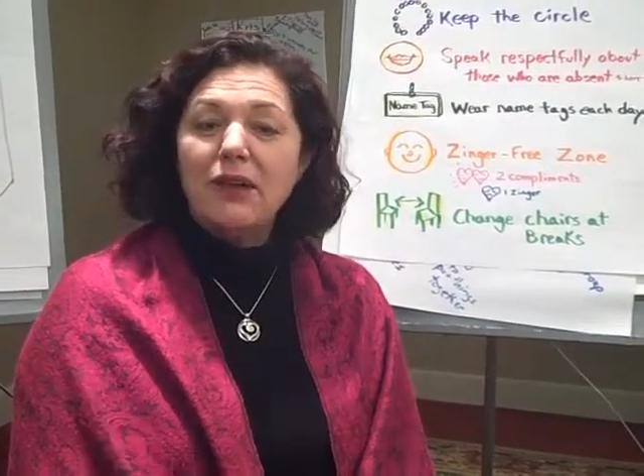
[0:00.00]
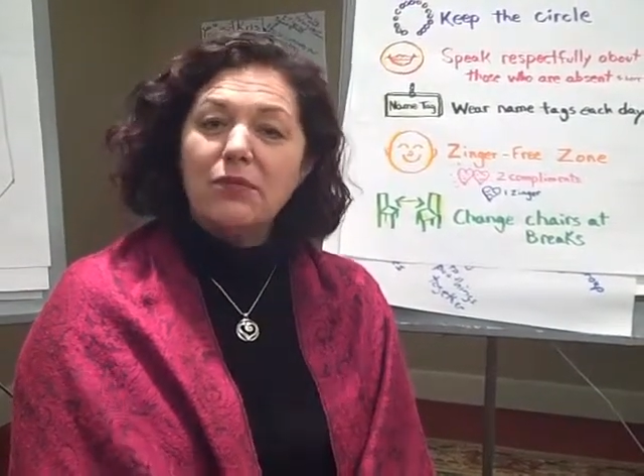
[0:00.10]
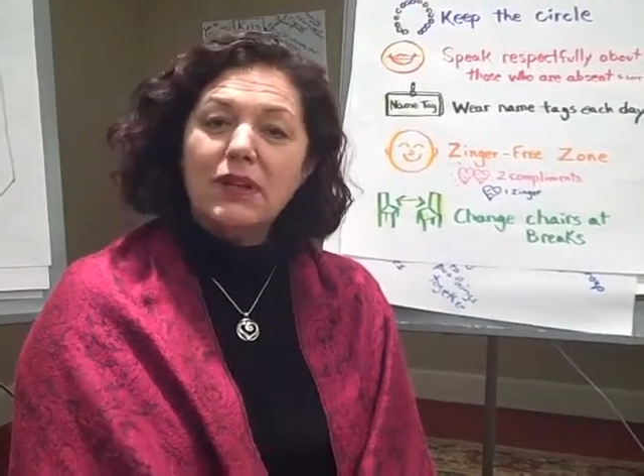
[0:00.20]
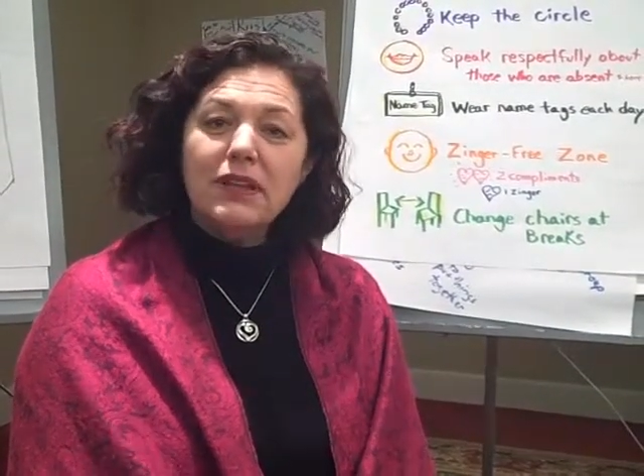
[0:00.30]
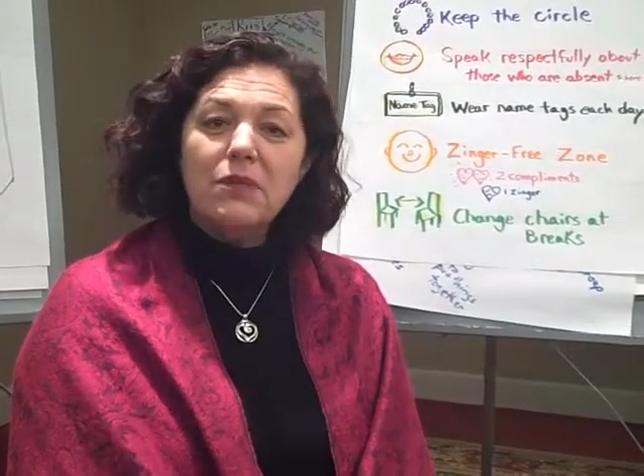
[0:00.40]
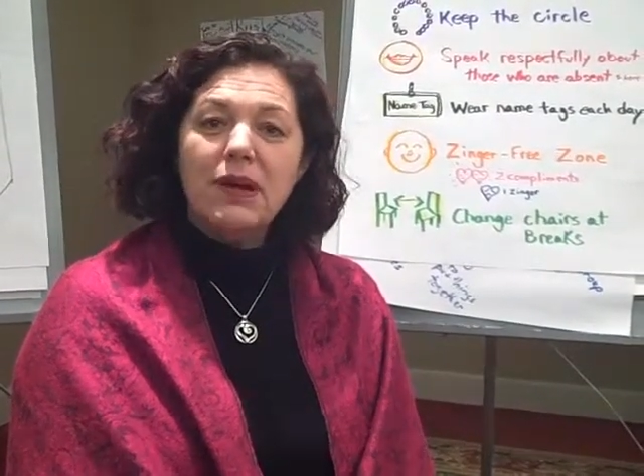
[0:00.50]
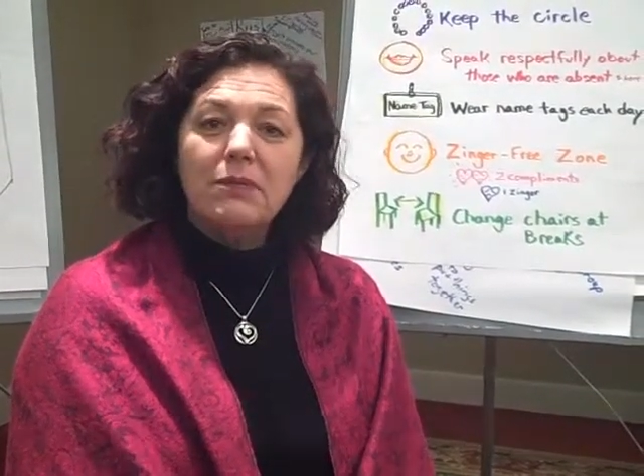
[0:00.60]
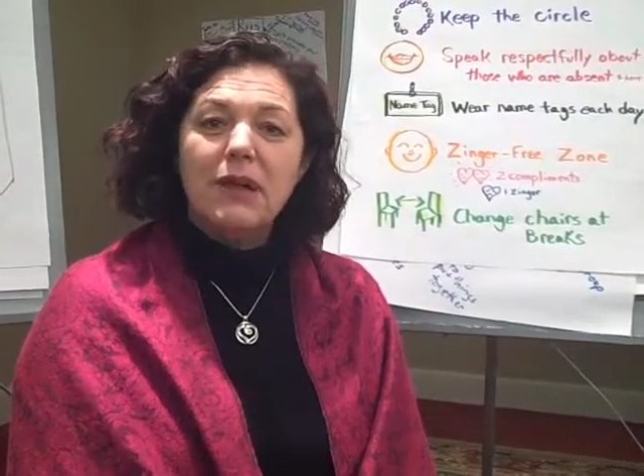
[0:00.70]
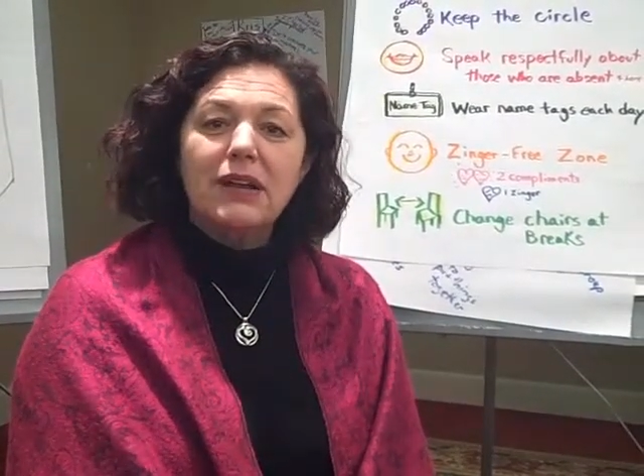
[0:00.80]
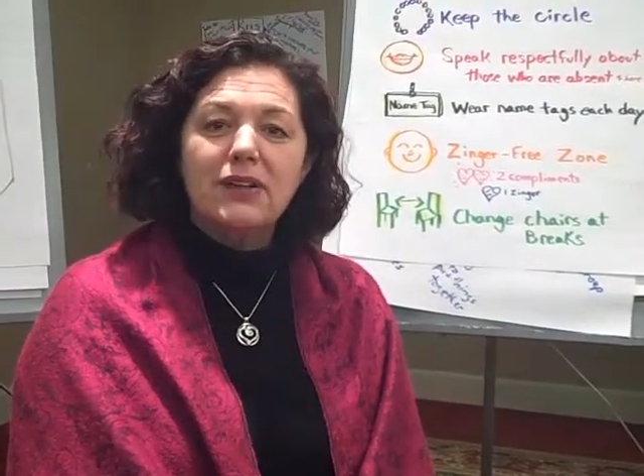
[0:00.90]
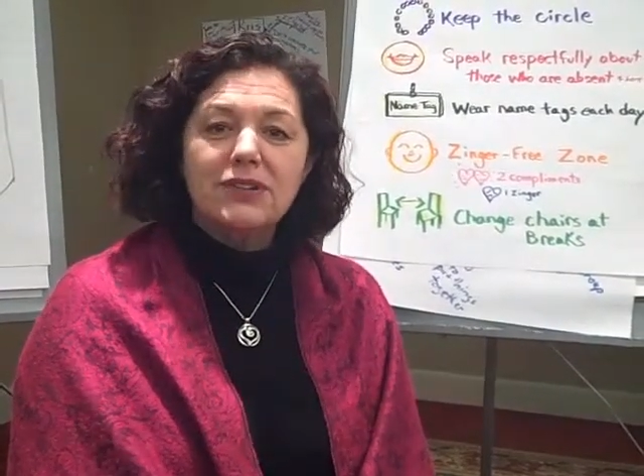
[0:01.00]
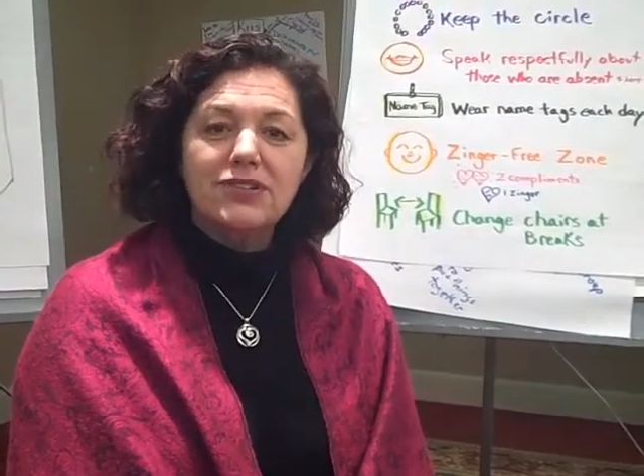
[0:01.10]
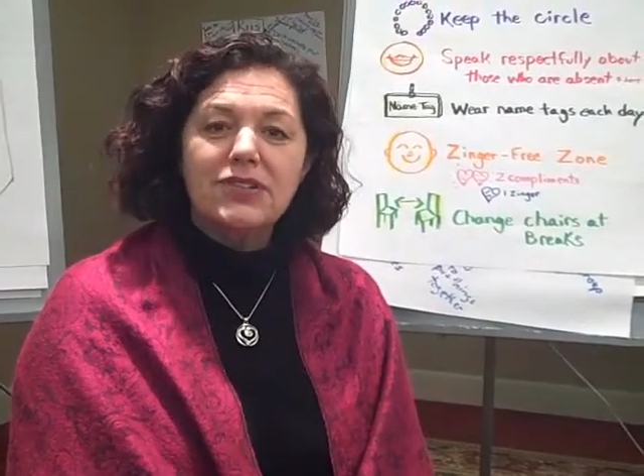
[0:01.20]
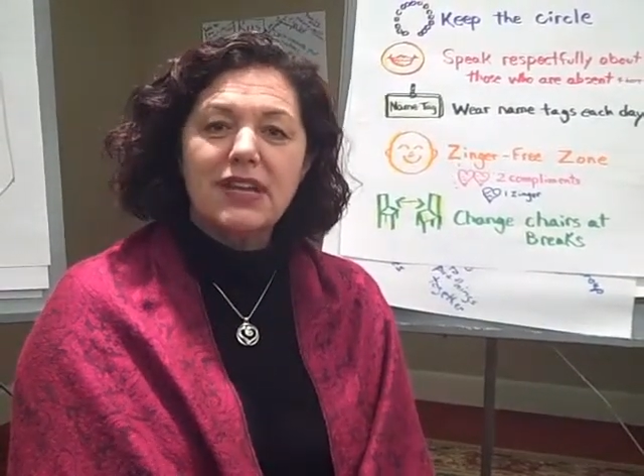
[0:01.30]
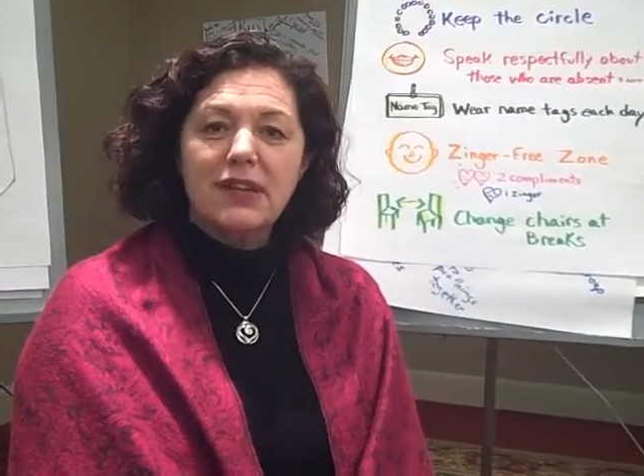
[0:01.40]
I really want to better
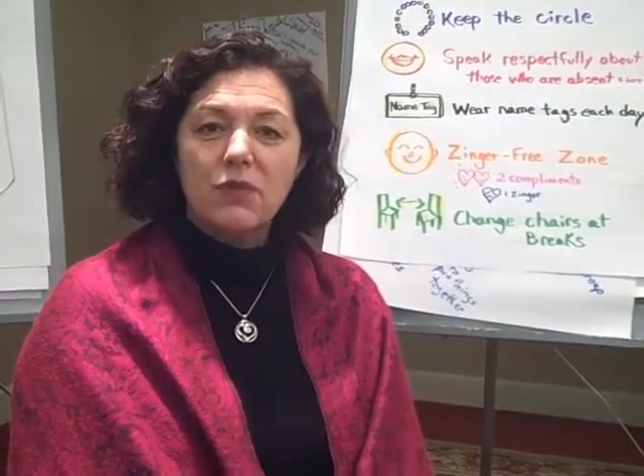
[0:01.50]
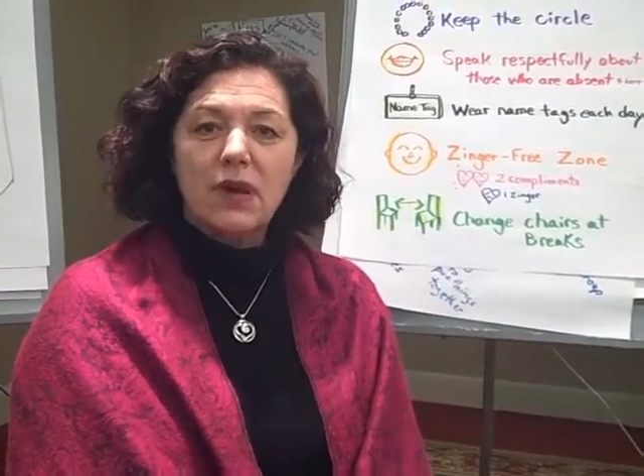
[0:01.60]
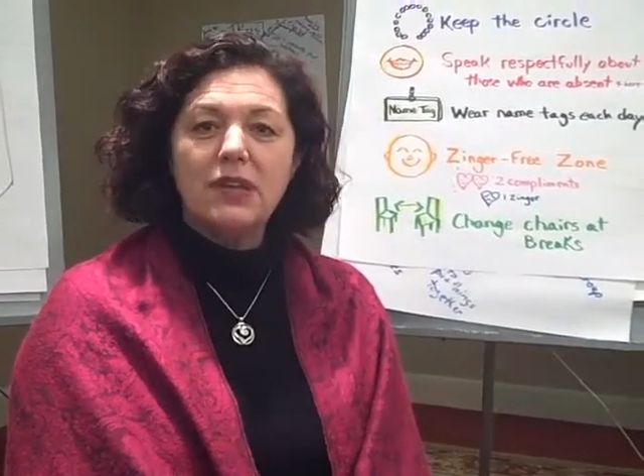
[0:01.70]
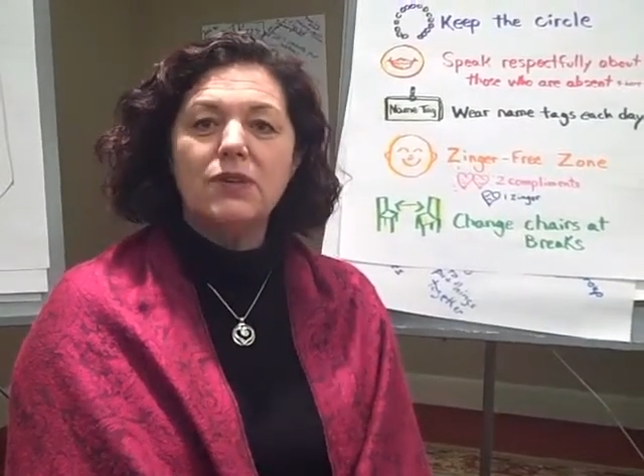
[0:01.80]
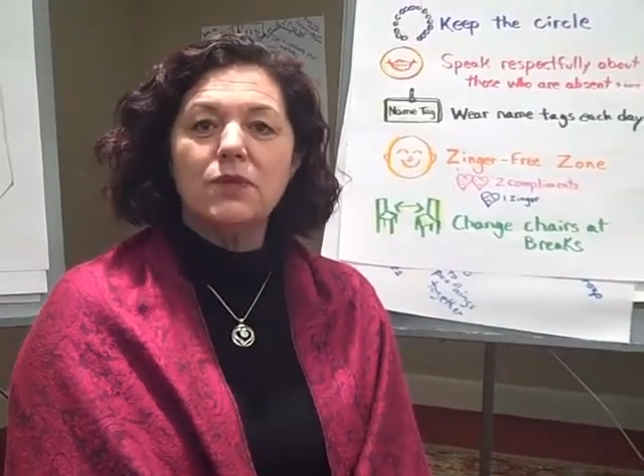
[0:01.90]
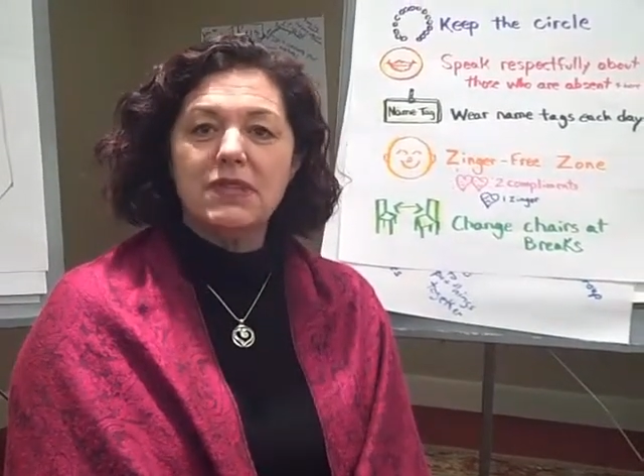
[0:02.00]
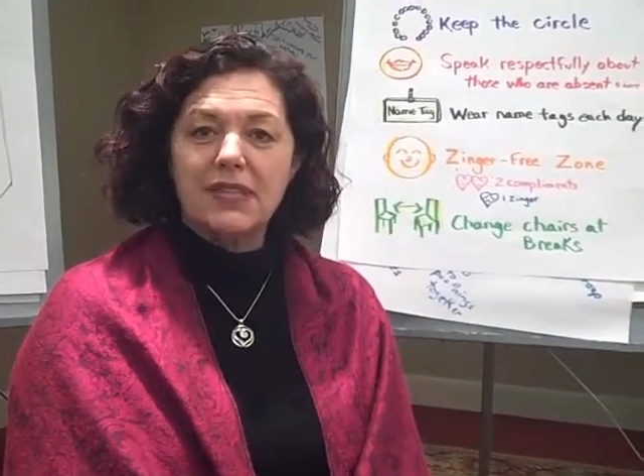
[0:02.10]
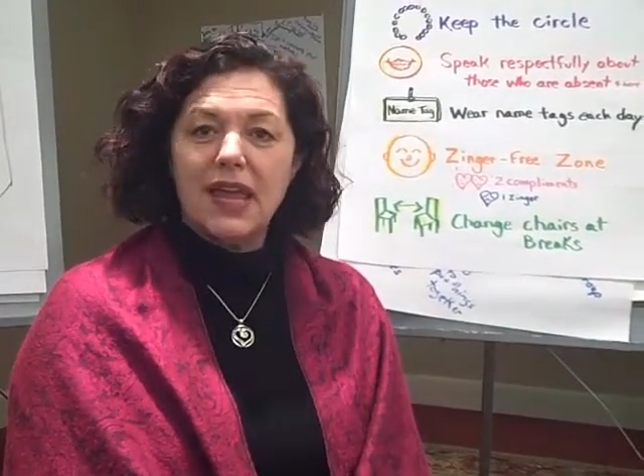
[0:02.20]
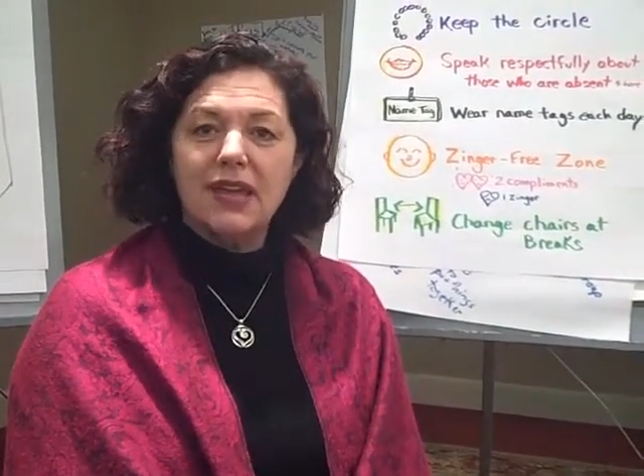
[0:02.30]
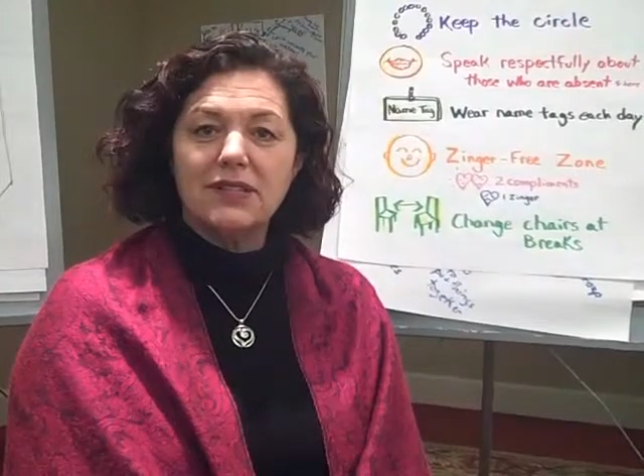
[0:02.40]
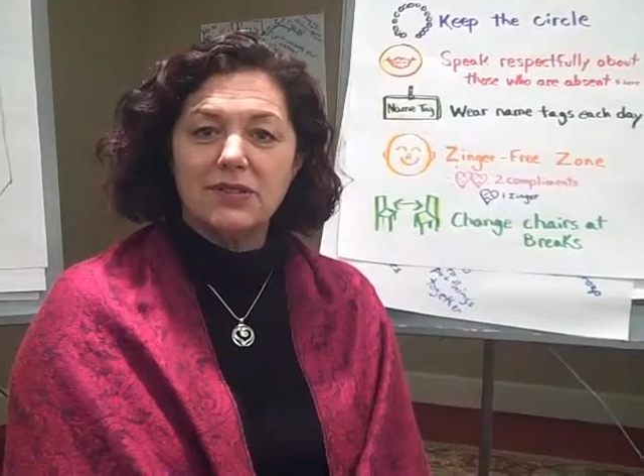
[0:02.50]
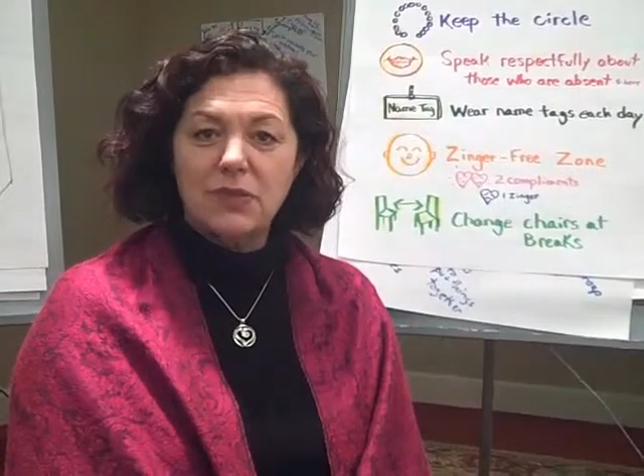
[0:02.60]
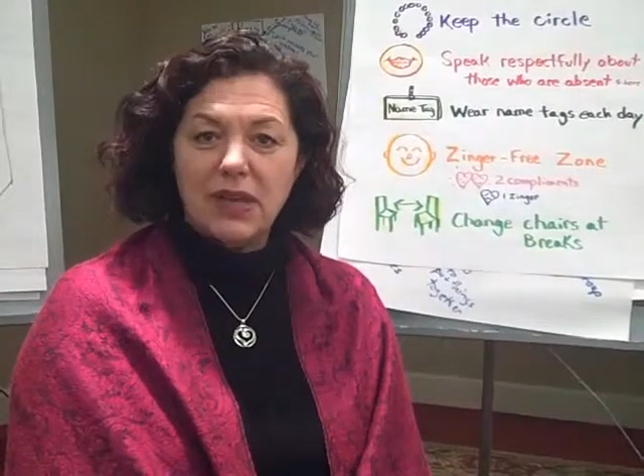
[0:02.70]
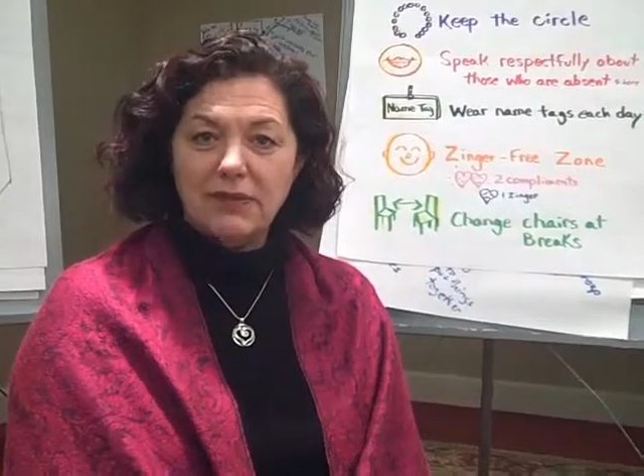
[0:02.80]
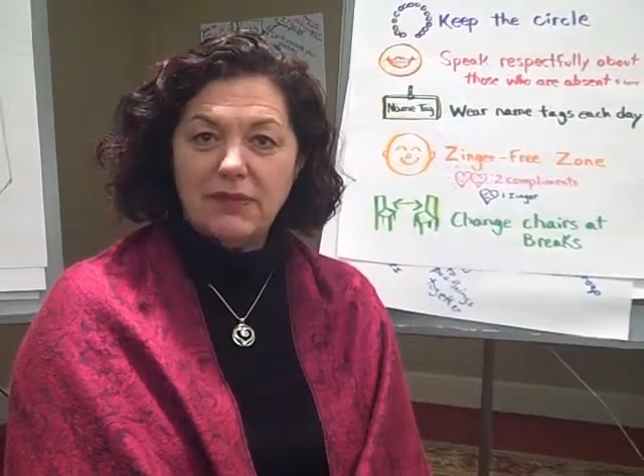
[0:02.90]
understand what you were saying
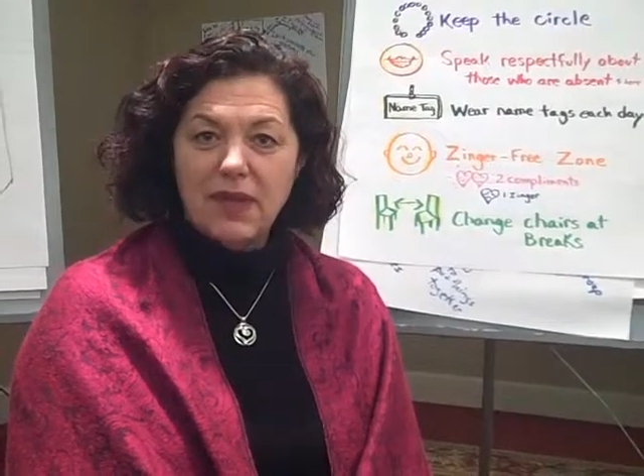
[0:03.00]
to me.